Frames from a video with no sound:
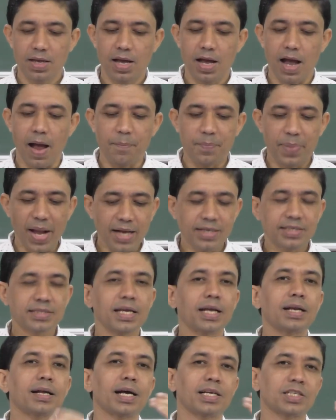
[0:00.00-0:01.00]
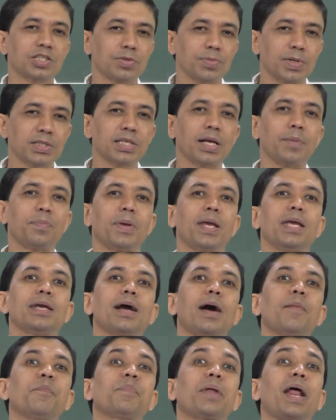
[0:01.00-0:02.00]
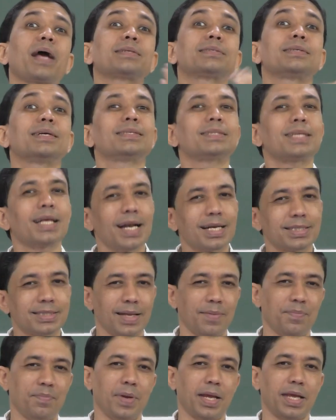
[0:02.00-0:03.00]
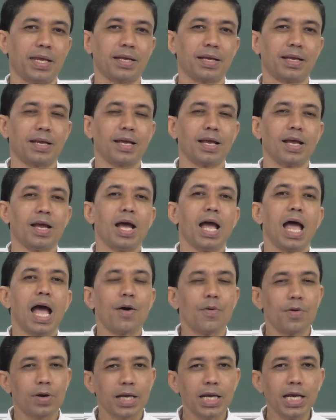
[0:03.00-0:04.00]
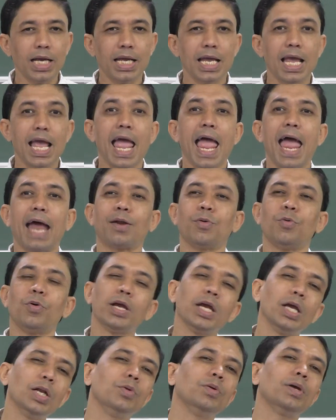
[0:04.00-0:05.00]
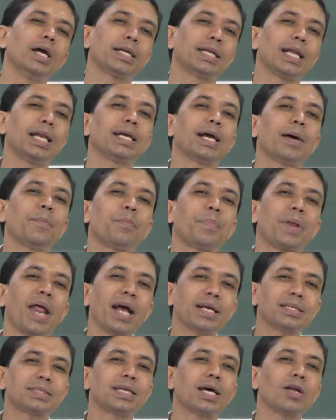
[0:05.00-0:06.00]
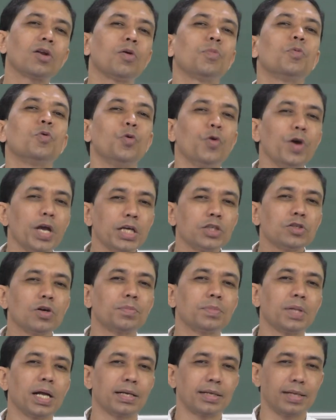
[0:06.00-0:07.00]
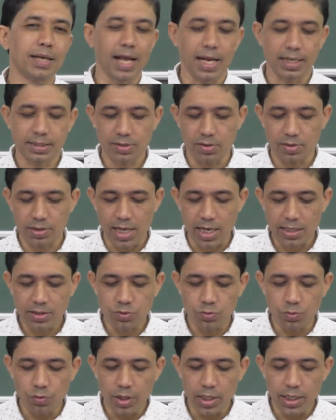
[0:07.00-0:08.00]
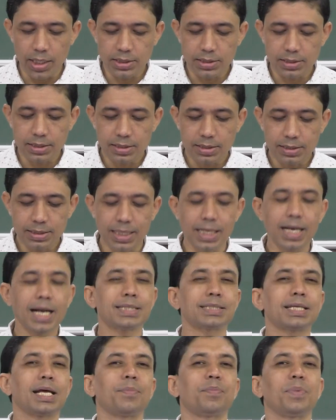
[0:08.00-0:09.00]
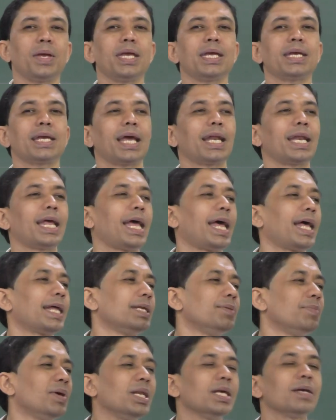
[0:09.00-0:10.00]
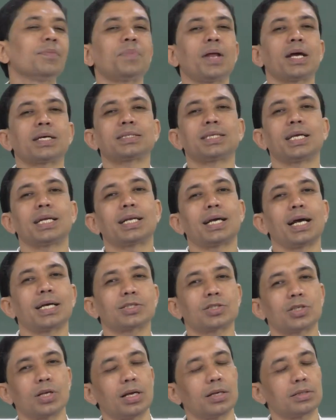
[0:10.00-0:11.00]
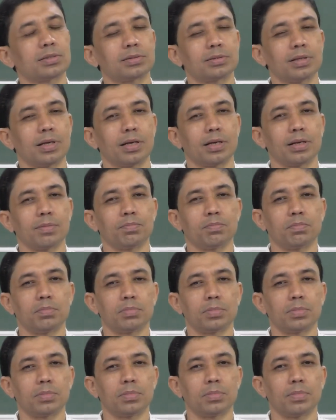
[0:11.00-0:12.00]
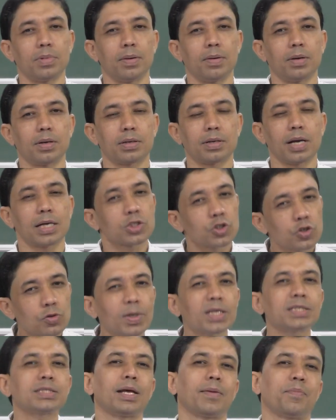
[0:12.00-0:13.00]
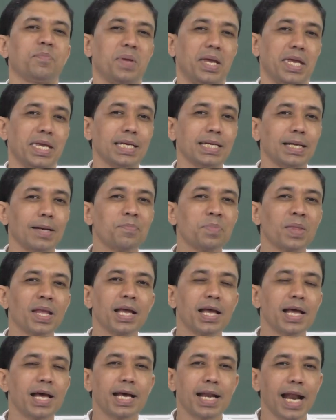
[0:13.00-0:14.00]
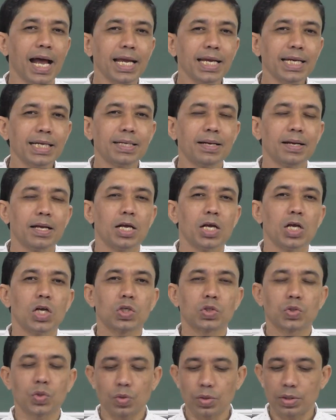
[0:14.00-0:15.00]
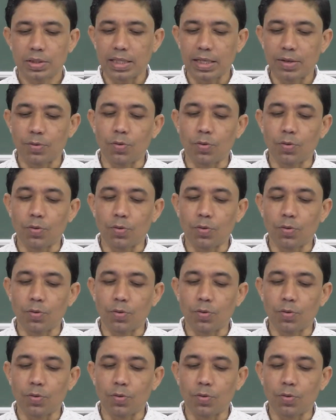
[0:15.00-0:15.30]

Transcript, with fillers: a fraction customers are paying, a fraction sellers are paying. Okay? And when we are telling a fraction of wedge of that tax or tax wedge, sellers are paying and remaining fraction customers, uh, uh, uh, customers are paying, right. So,